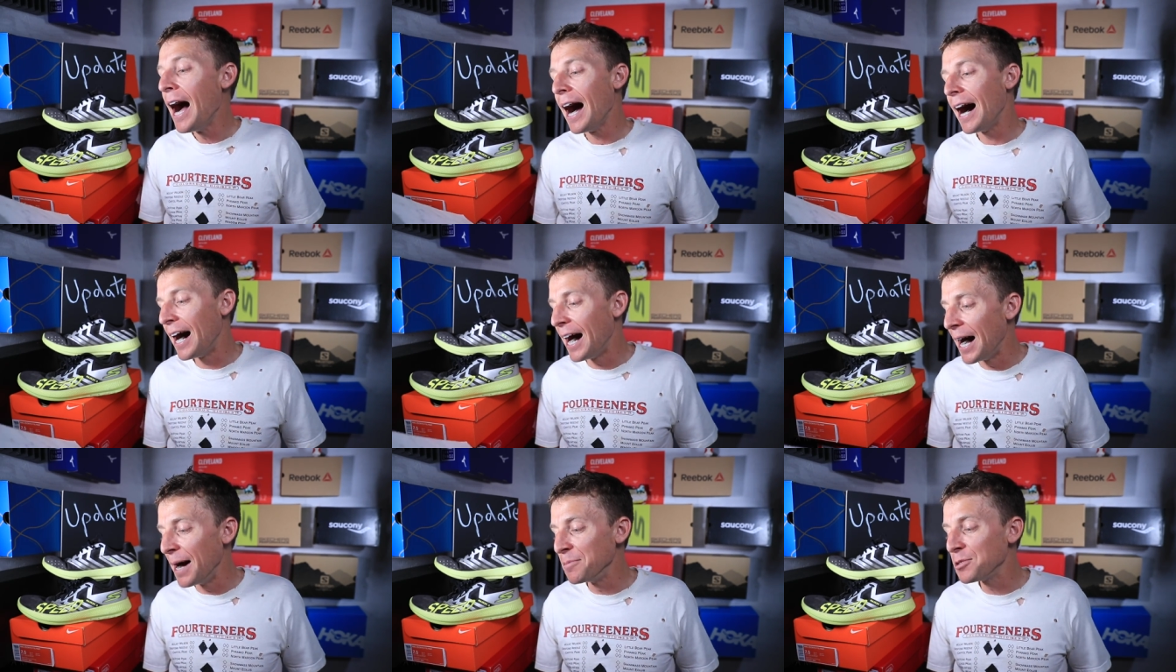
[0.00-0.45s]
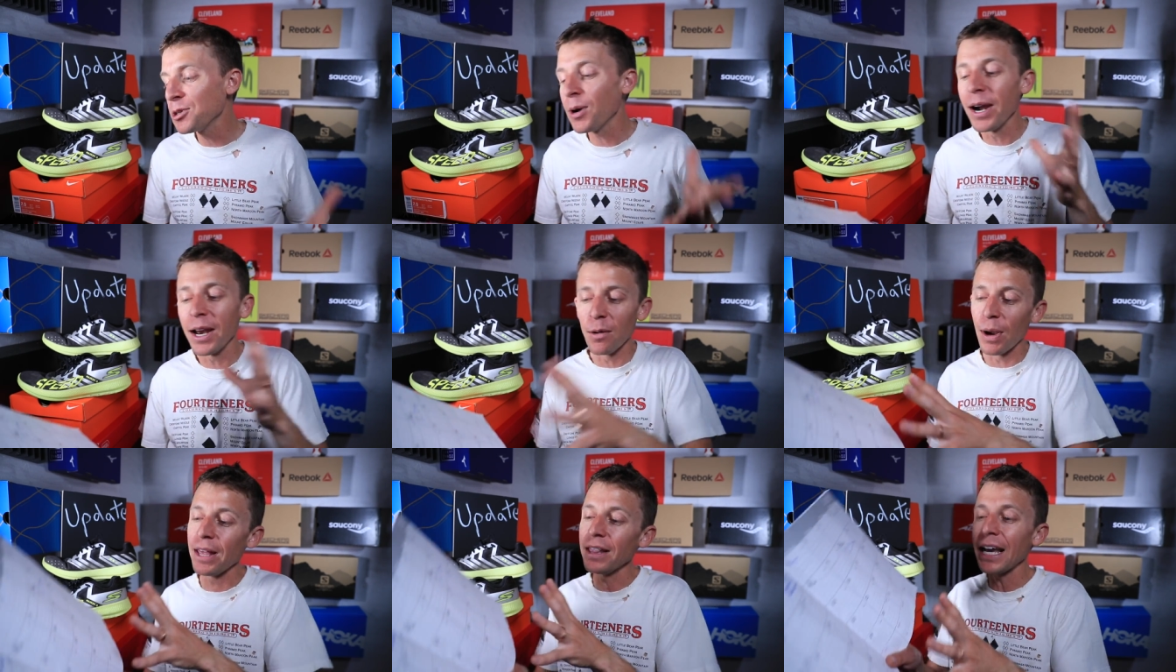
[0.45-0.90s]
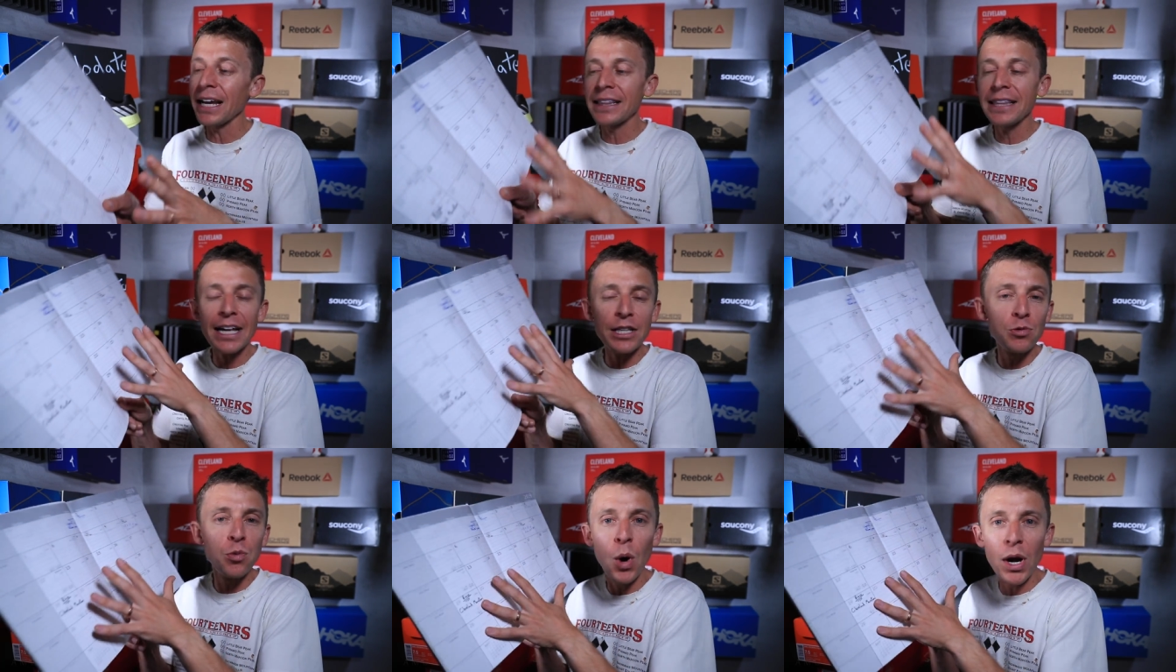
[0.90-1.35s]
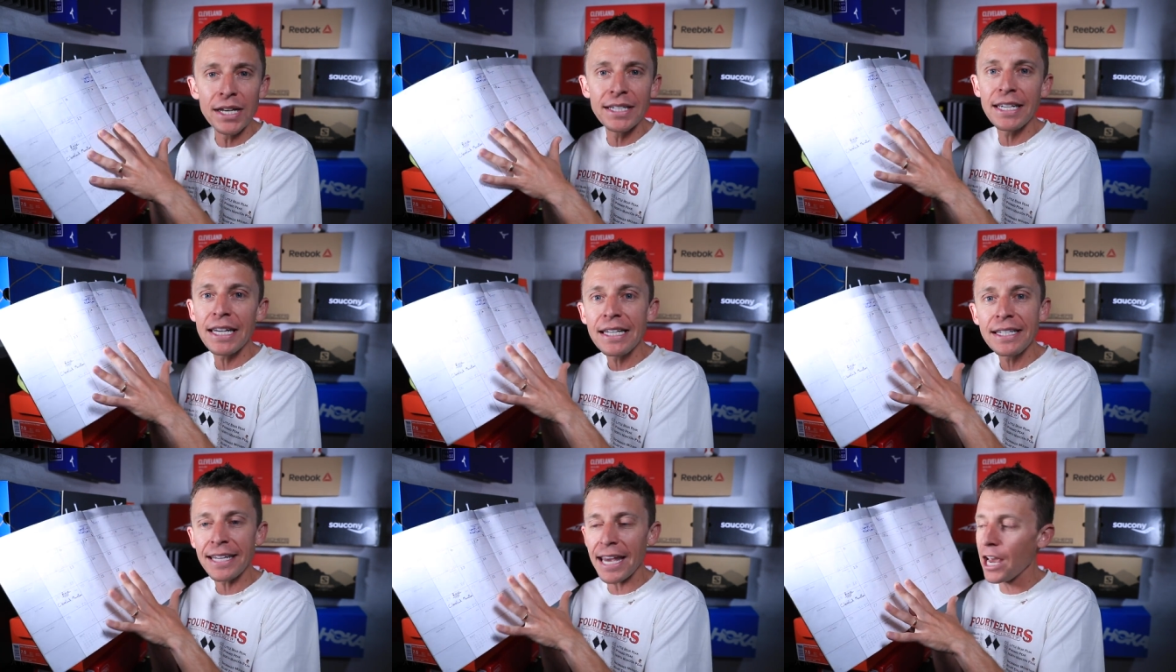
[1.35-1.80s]
Um, so anyway, like that's one
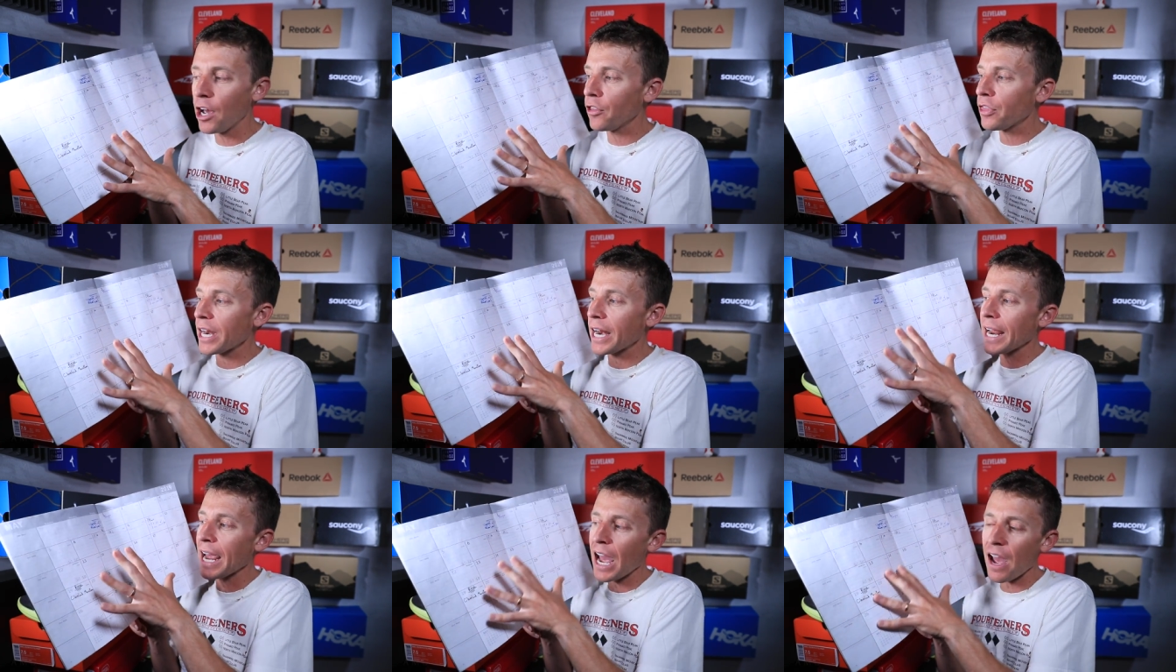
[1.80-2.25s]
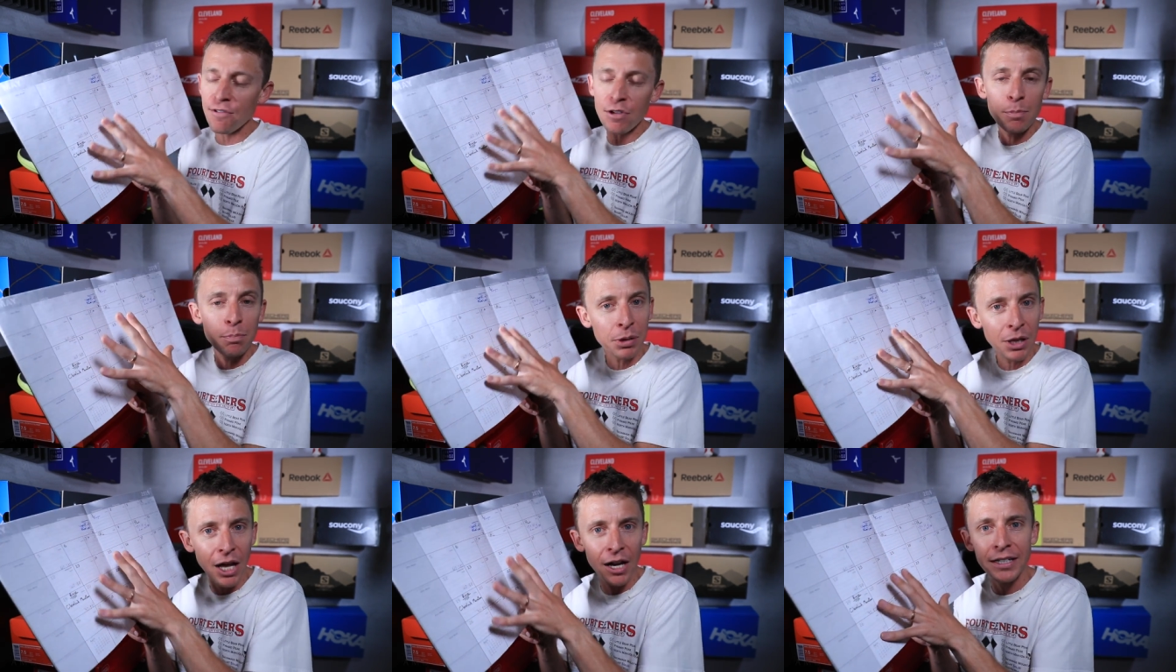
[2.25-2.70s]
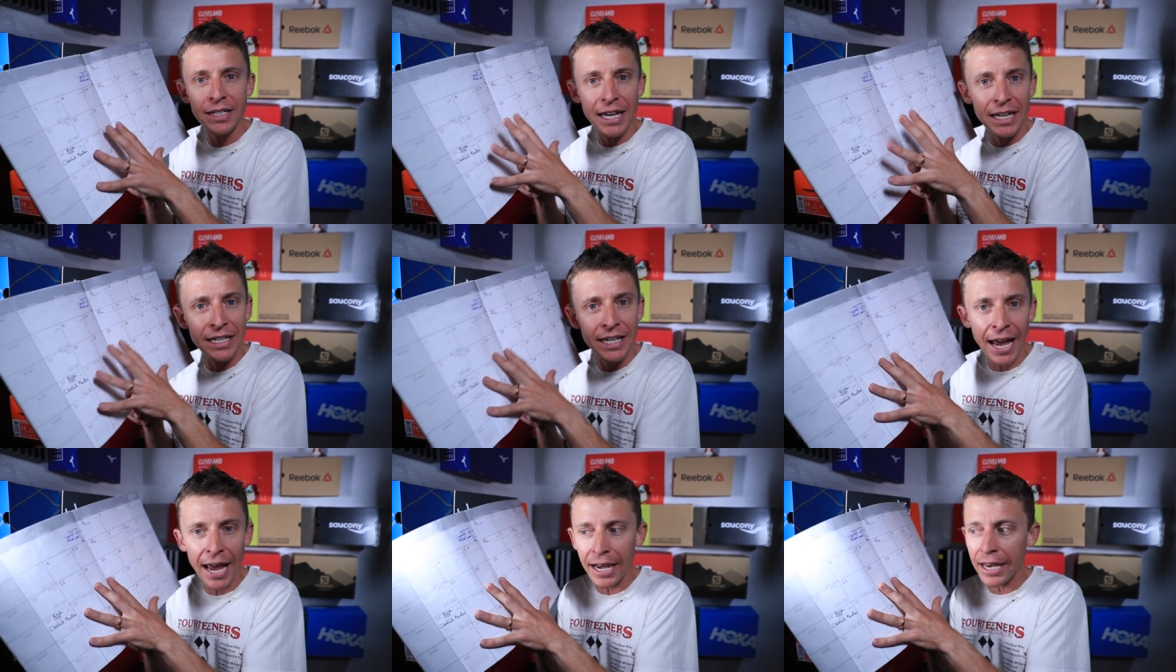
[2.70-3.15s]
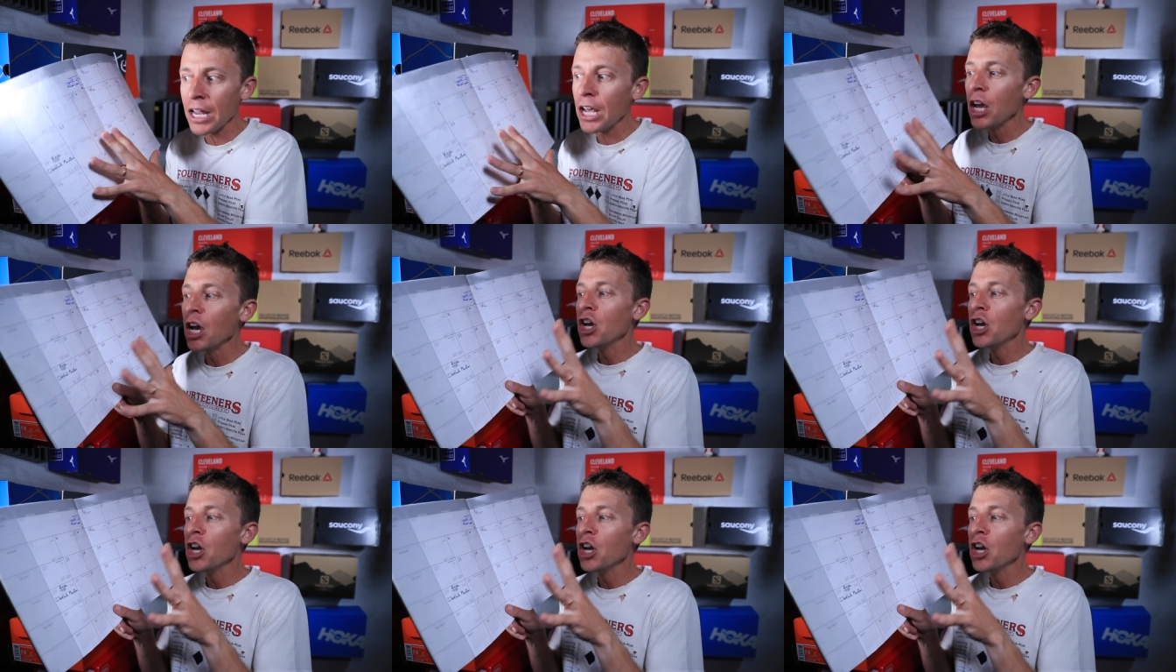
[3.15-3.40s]
detail that I haven't plugged in yet